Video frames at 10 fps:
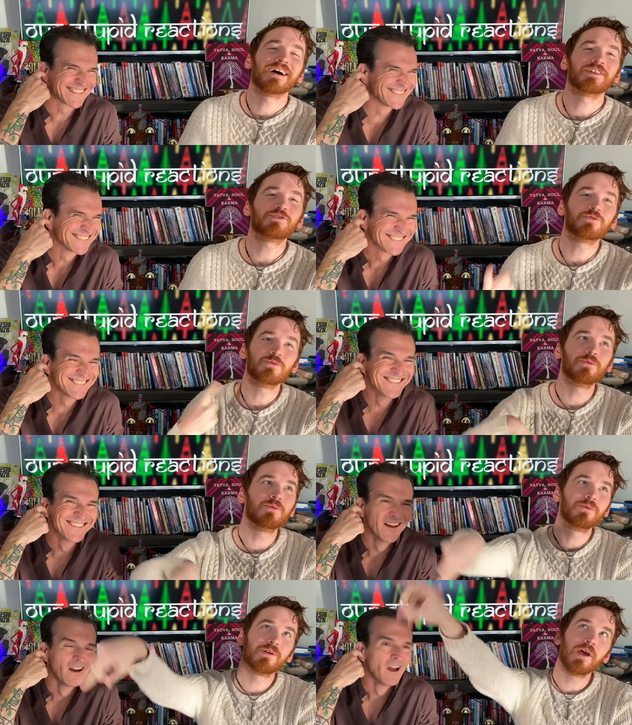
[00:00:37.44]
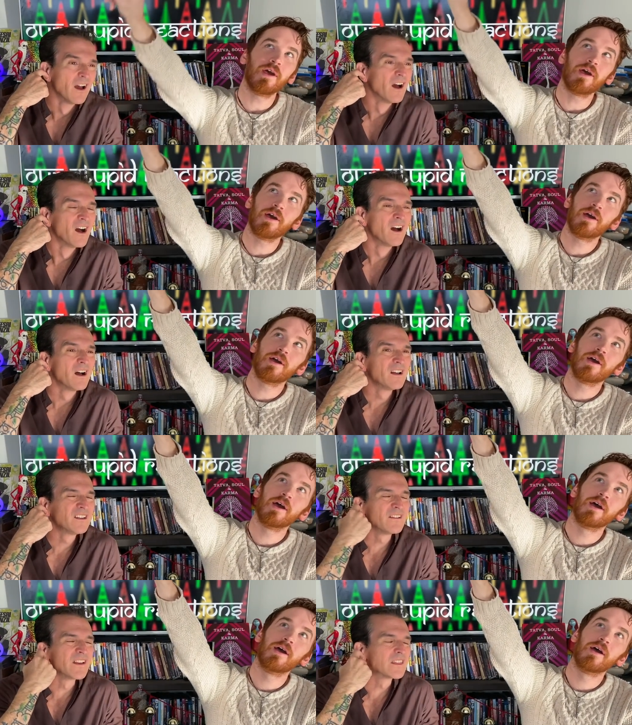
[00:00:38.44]
Speaker 1: uh, do
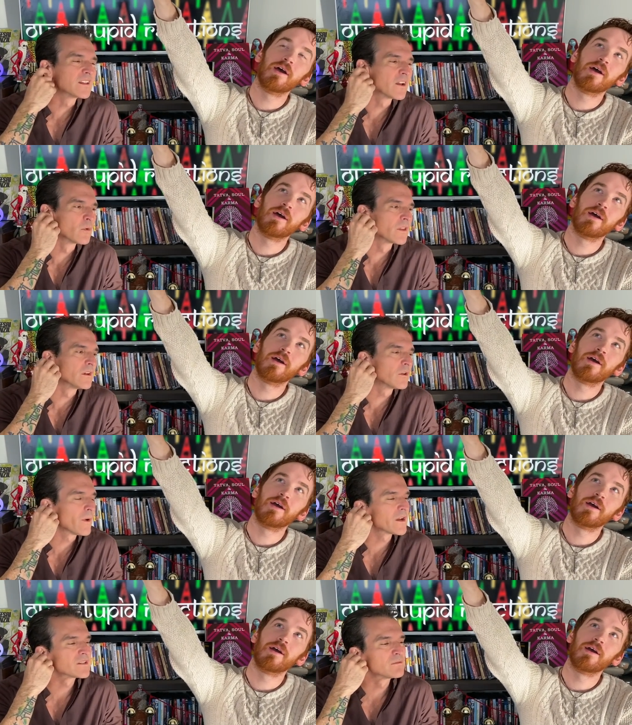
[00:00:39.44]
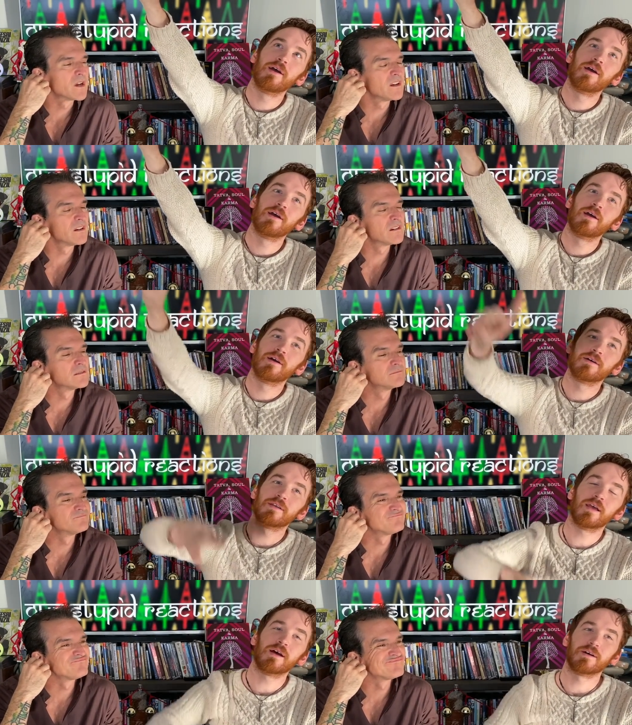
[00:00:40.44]
you have anything to get rid of the earwax in my ear?
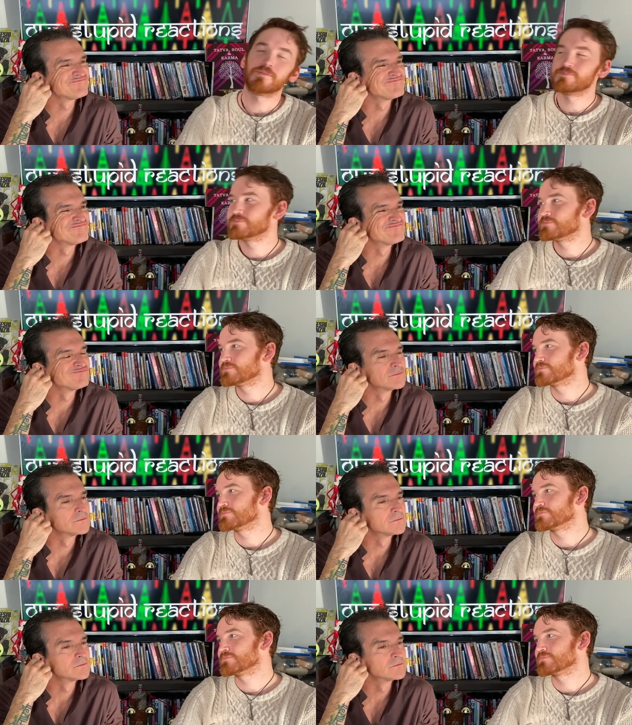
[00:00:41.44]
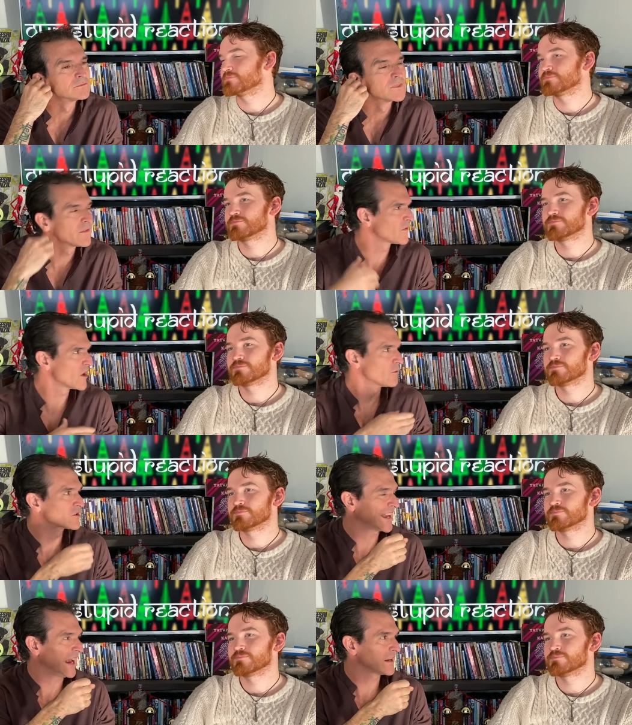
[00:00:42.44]
Yeah. You ever done those
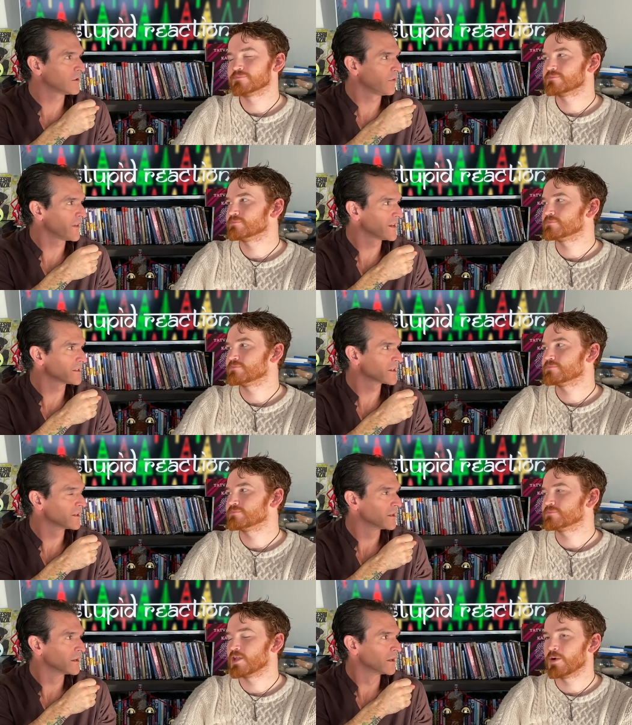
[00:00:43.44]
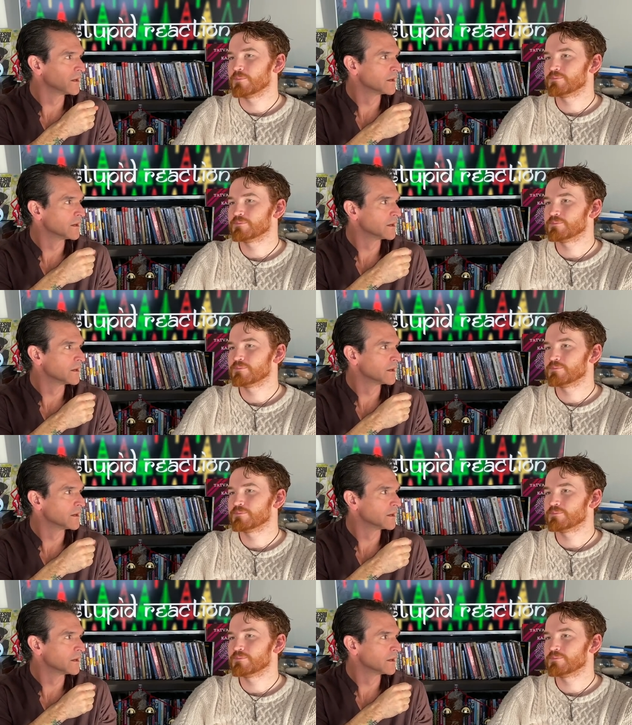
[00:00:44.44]
candle things? No.